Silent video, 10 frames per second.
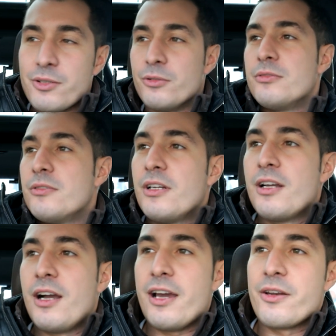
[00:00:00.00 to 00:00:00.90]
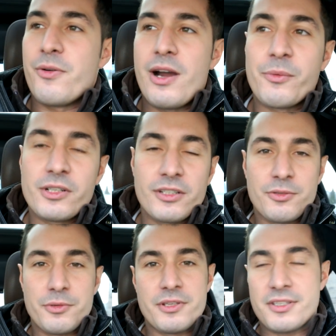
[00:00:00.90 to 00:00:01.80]
so I don't know how we're gonna
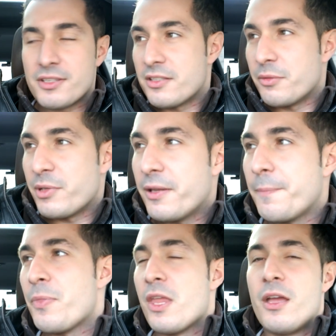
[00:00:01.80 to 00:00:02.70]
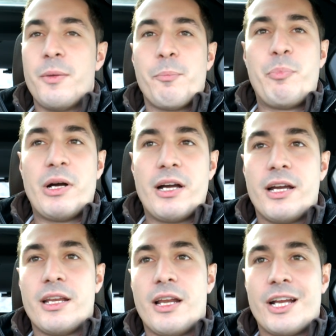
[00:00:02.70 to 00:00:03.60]
do this system yet,
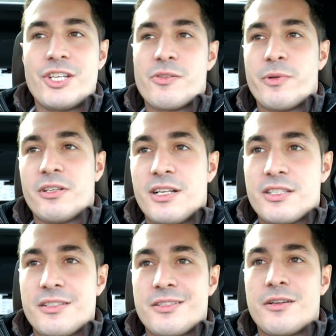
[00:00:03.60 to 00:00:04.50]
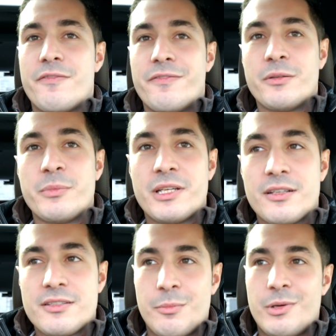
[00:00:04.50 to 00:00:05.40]
but I just realized I started filming
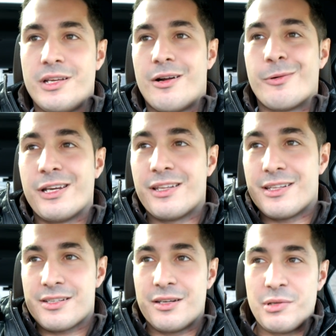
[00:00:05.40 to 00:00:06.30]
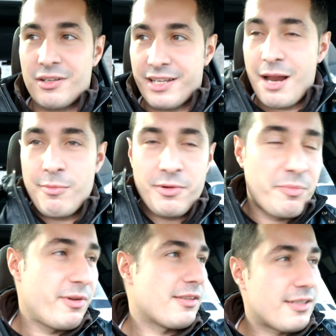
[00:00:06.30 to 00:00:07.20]
somebody already that's gonna be on camera with
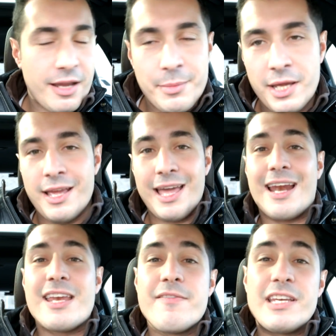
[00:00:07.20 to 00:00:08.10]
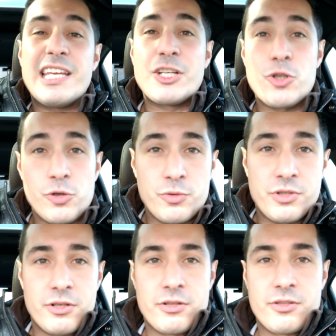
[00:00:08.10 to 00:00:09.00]
me all the time, and I didn't even introduce her.